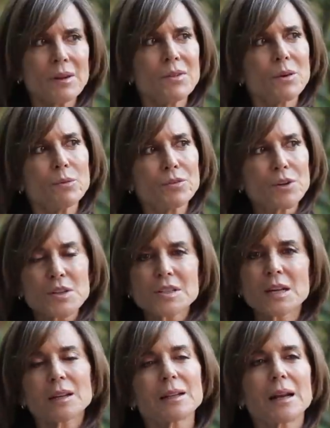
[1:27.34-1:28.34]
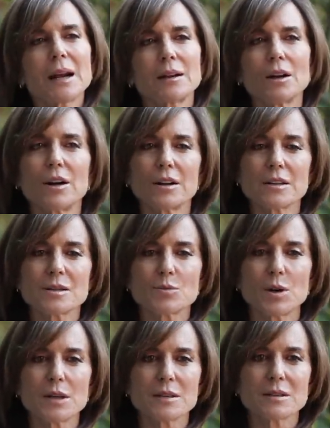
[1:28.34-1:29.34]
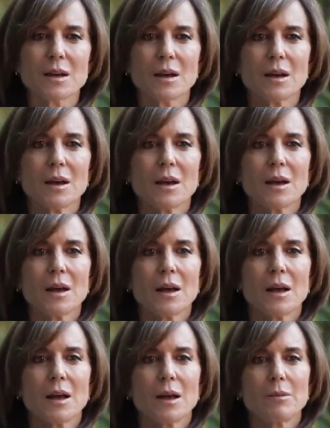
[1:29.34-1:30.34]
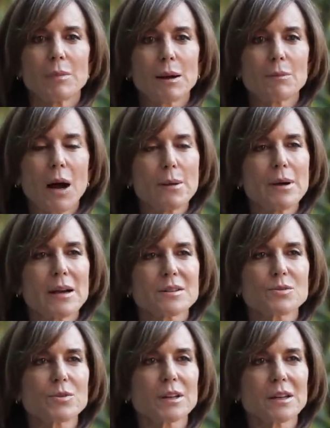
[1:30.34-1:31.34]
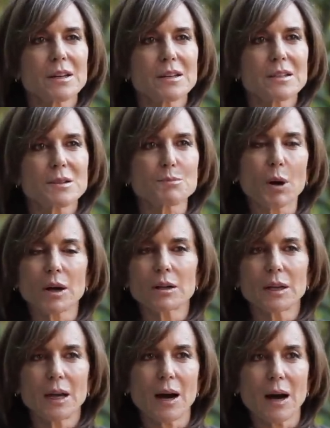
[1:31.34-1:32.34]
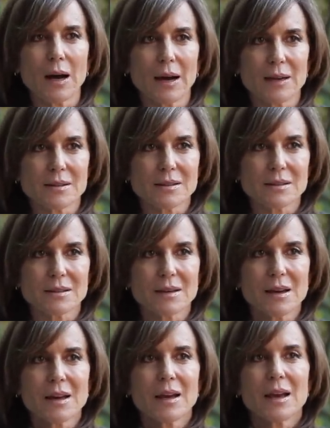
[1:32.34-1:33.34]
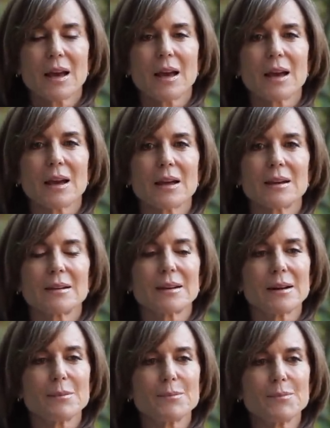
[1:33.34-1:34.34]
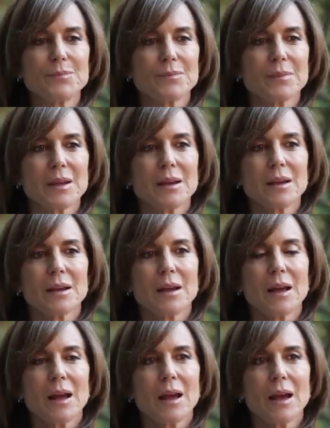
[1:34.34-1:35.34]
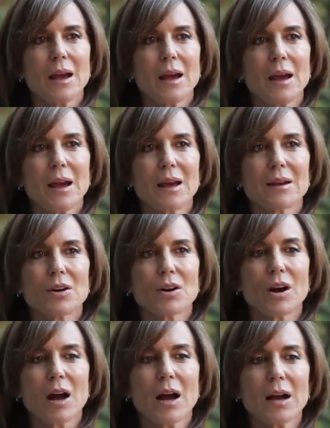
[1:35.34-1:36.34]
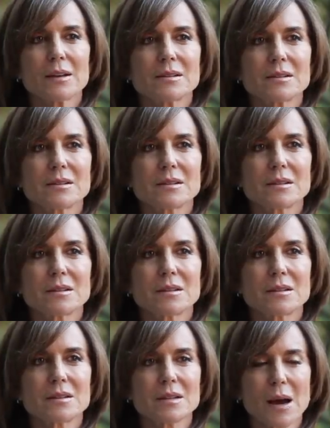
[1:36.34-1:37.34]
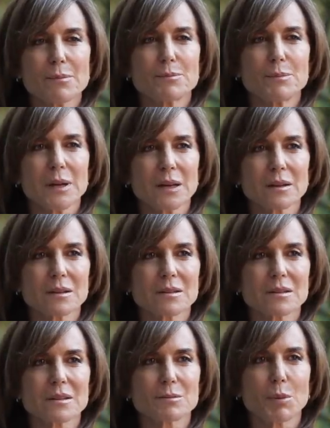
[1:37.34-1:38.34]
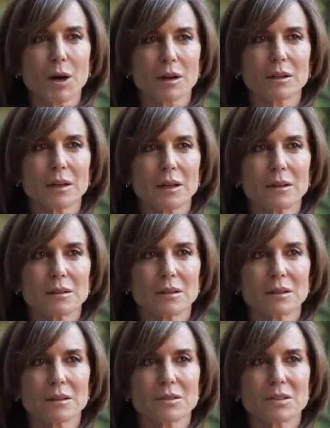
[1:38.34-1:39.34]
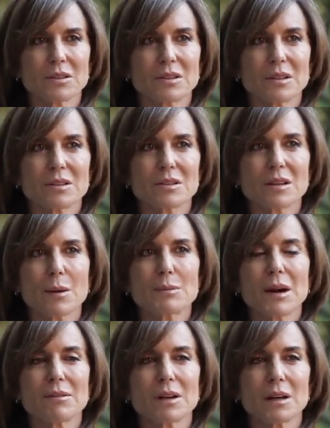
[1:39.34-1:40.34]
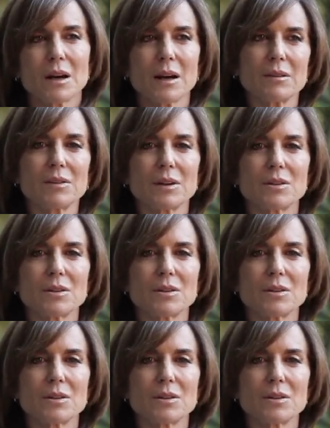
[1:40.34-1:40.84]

The first thing that I noticed was my mom has really sparkly eyes, and, um, and her eyes stopped being sparkly. She, they stopped having kind of a